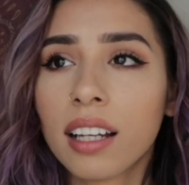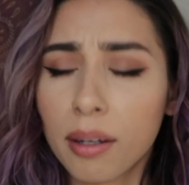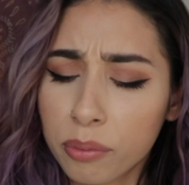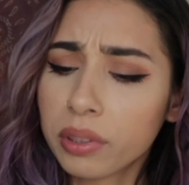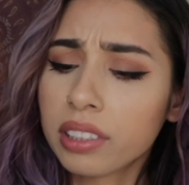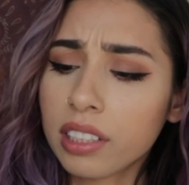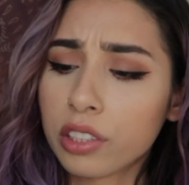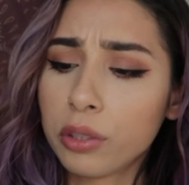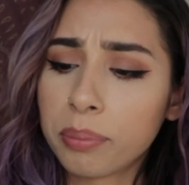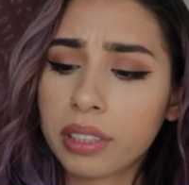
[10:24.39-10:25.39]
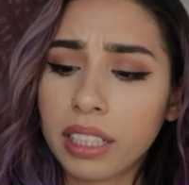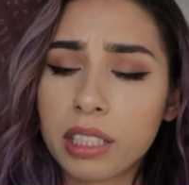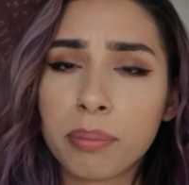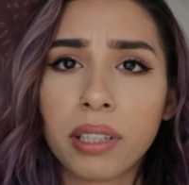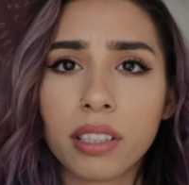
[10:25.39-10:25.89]
Well, it's not super
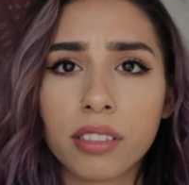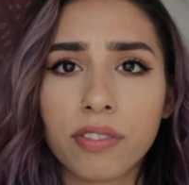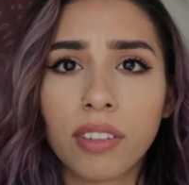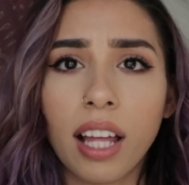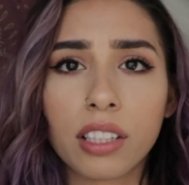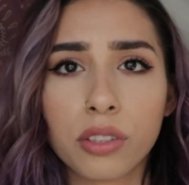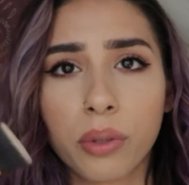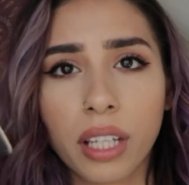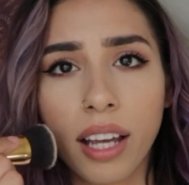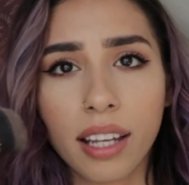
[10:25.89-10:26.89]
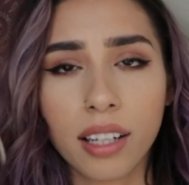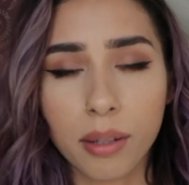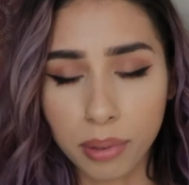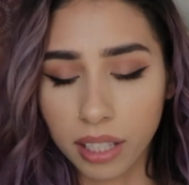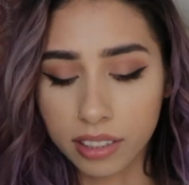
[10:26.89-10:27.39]
dense, but it is flat, so it kind of
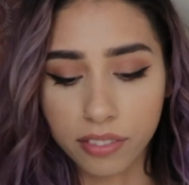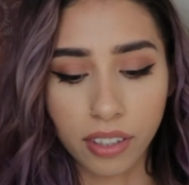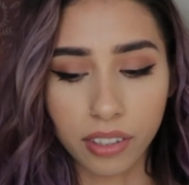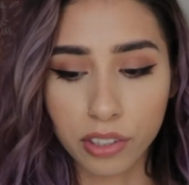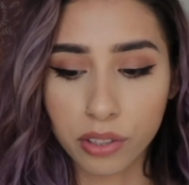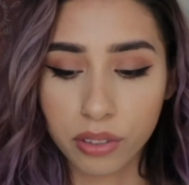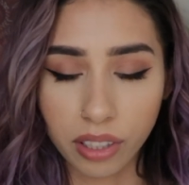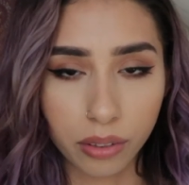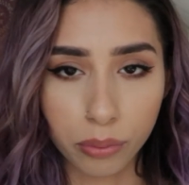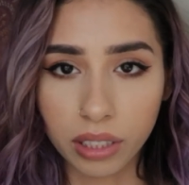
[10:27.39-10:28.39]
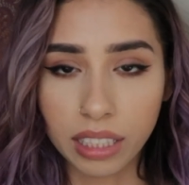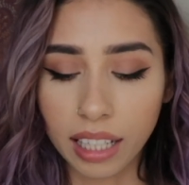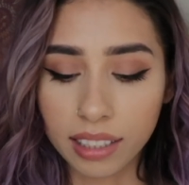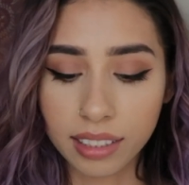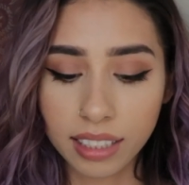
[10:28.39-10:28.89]
applies the foundation like really
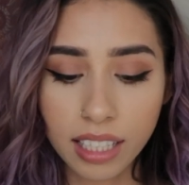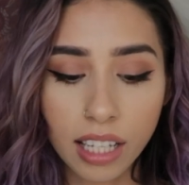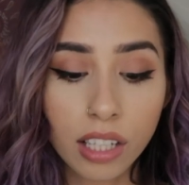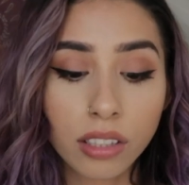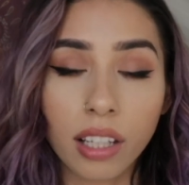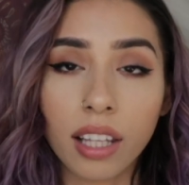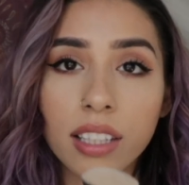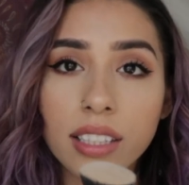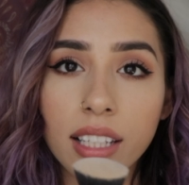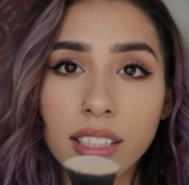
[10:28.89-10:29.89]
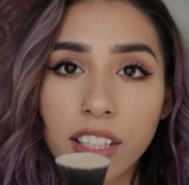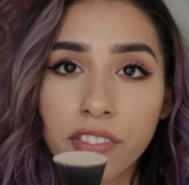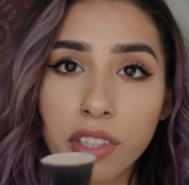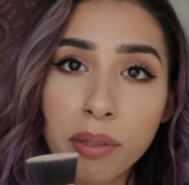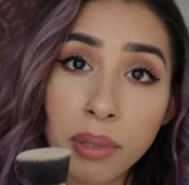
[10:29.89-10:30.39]
nicely. So yeah, this has
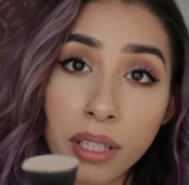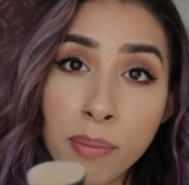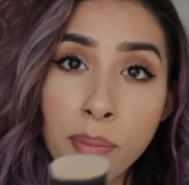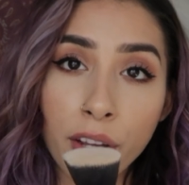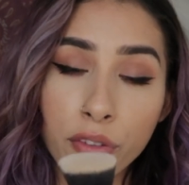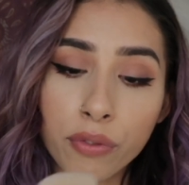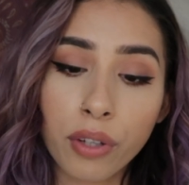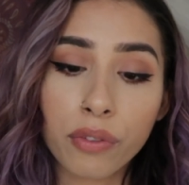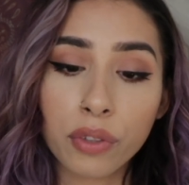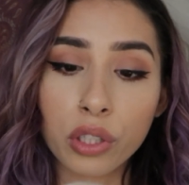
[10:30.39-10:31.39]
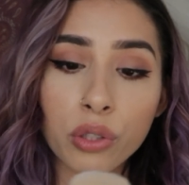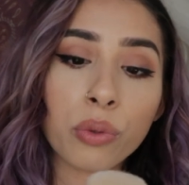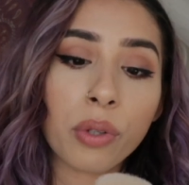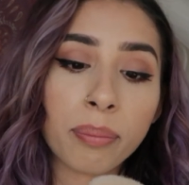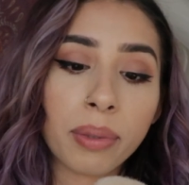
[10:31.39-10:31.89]
definitely been my favorite
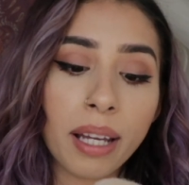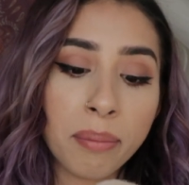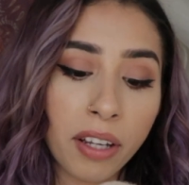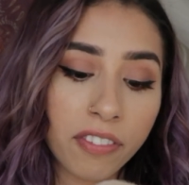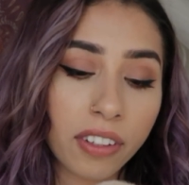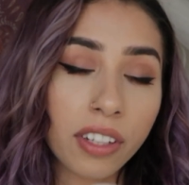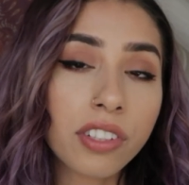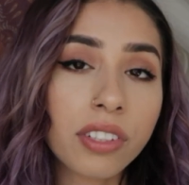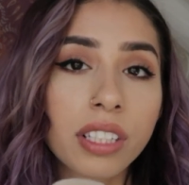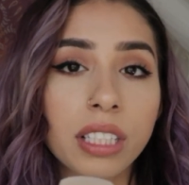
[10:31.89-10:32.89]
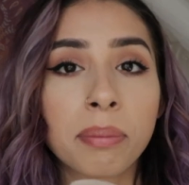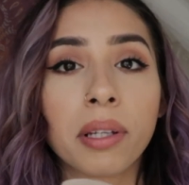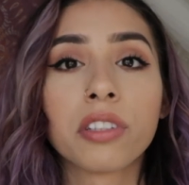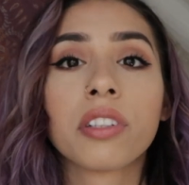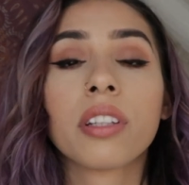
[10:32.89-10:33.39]
to apply my foundation,
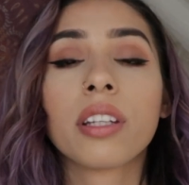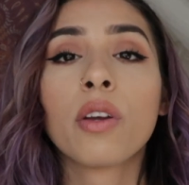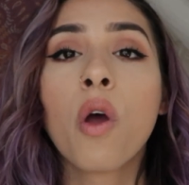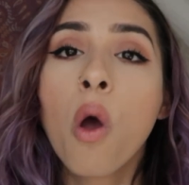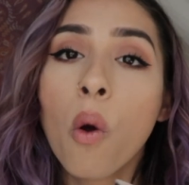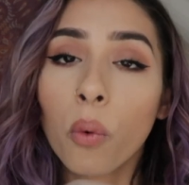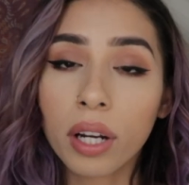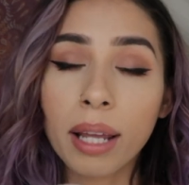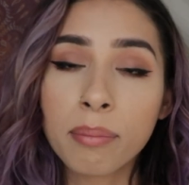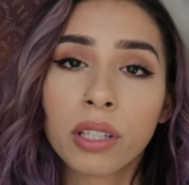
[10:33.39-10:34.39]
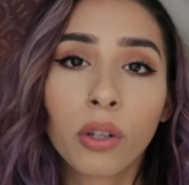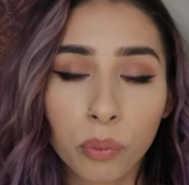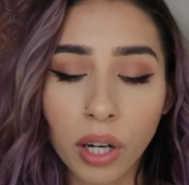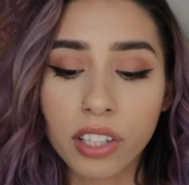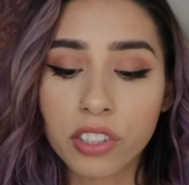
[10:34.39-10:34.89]
especially when I'm in a
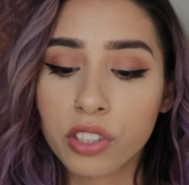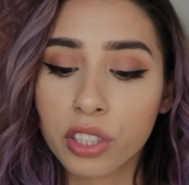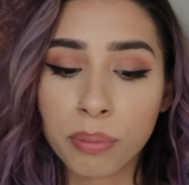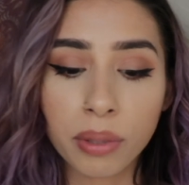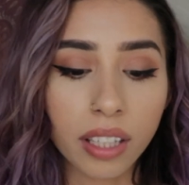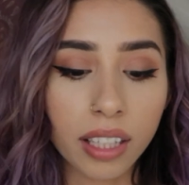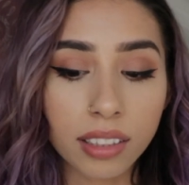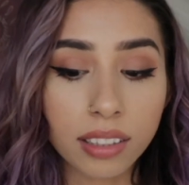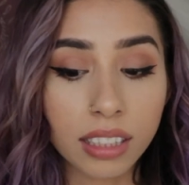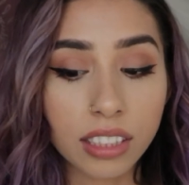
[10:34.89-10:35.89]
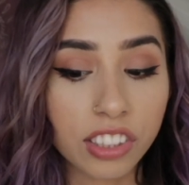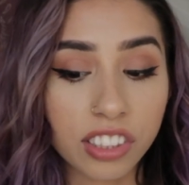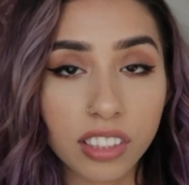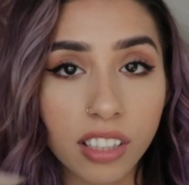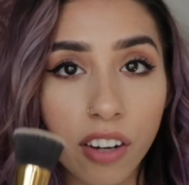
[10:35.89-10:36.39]
rush, just because it
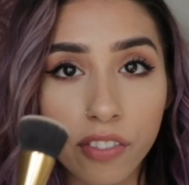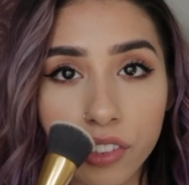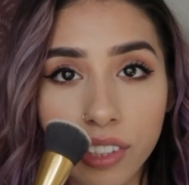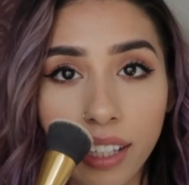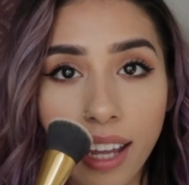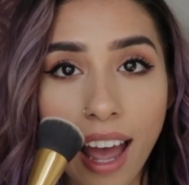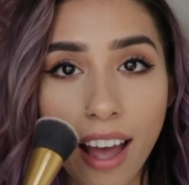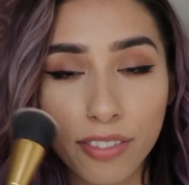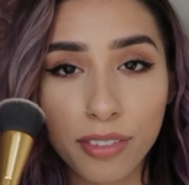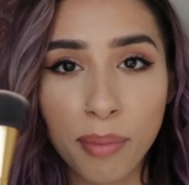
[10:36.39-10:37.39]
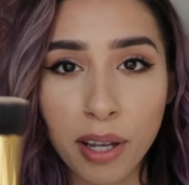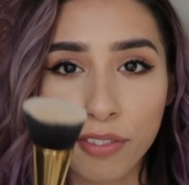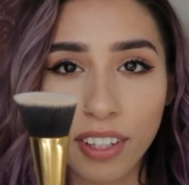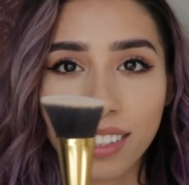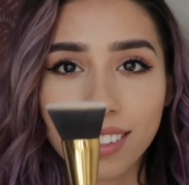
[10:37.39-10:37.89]
just covers like half of my
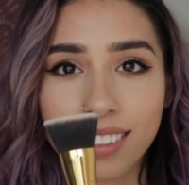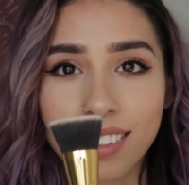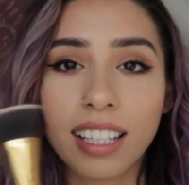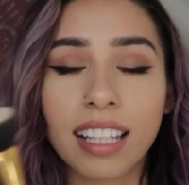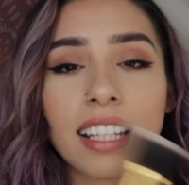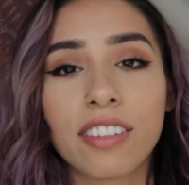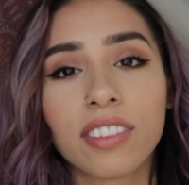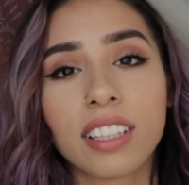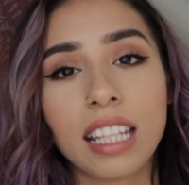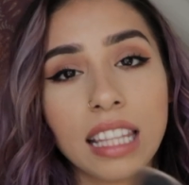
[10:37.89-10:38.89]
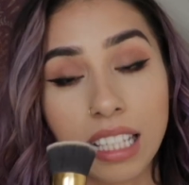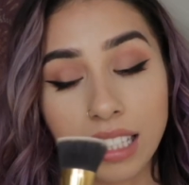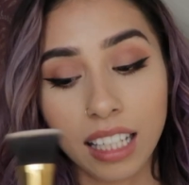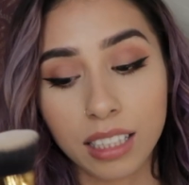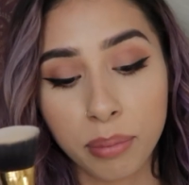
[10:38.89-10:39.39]
face. But yeah, definitely this
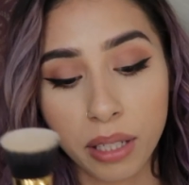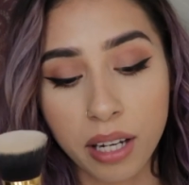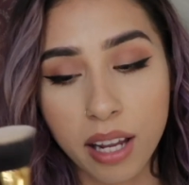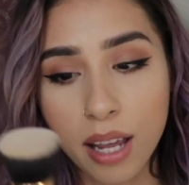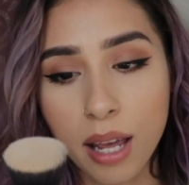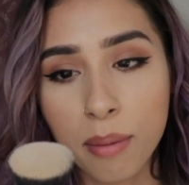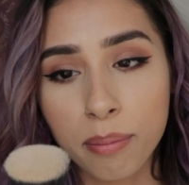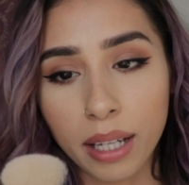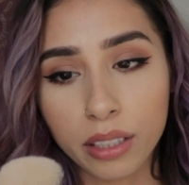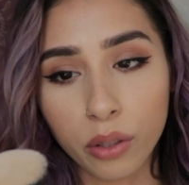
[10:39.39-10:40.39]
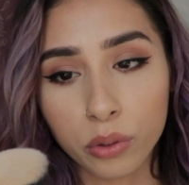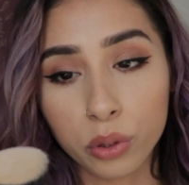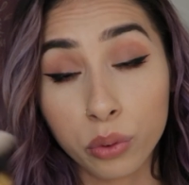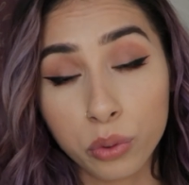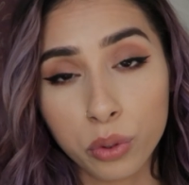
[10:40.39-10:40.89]
has been my
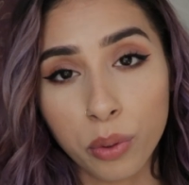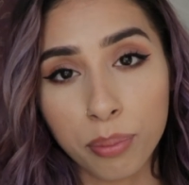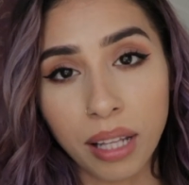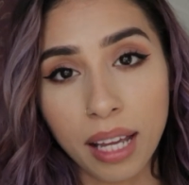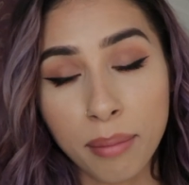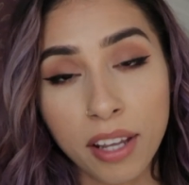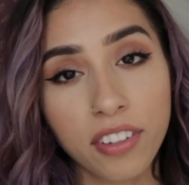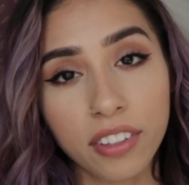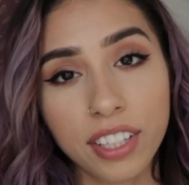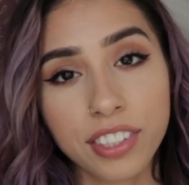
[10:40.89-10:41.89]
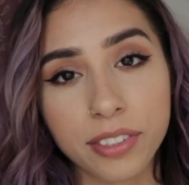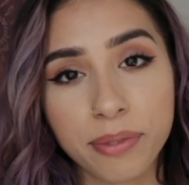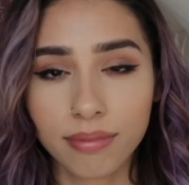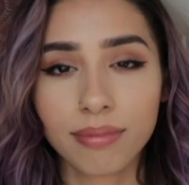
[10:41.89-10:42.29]
go-to to apply my foundation.